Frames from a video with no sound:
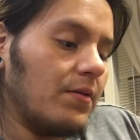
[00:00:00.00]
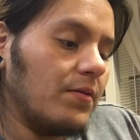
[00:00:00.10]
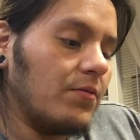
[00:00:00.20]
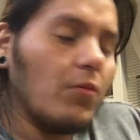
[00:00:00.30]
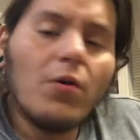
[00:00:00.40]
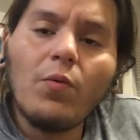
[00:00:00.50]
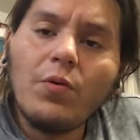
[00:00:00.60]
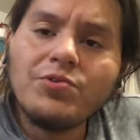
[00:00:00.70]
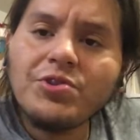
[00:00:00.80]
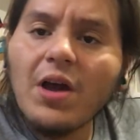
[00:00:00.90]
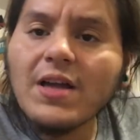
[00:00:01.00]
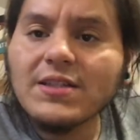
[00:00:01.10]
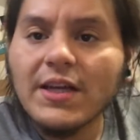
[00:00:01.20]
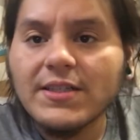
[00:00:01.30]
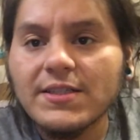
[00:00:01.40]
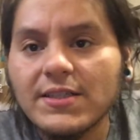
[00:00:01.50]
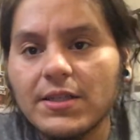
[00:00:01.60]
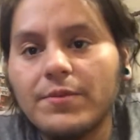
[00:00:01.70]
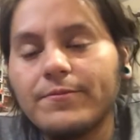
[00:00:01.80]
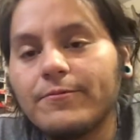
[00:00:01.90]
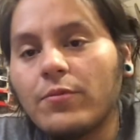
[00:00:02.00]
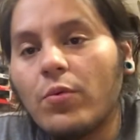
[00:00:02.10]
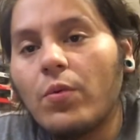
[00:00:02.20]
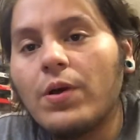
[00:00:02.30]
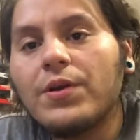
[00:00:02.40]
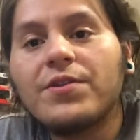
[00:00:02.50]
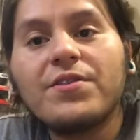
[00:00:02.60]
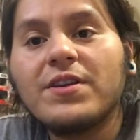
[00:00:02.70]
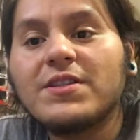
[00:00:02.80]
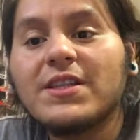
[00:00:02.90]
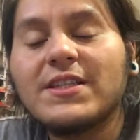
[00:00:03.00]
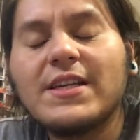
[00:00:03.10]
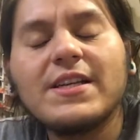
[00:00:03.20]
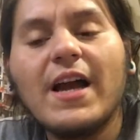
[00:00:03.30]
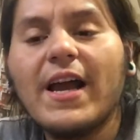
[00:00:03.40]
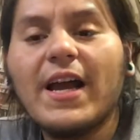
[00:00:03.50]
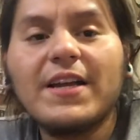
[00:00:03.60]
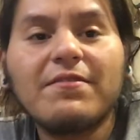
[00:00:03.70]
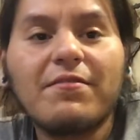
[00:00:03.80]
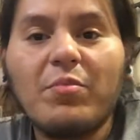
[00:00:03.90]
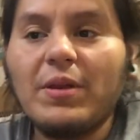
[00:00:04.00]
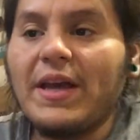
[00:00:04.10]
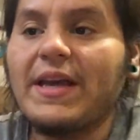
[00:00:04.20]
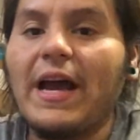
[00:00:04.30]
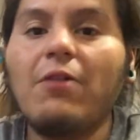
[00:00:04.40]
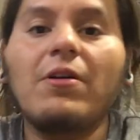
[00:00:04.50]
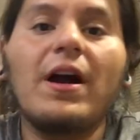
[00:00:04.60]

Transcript: What would you guys like to see? What are things, because I kind of blank out.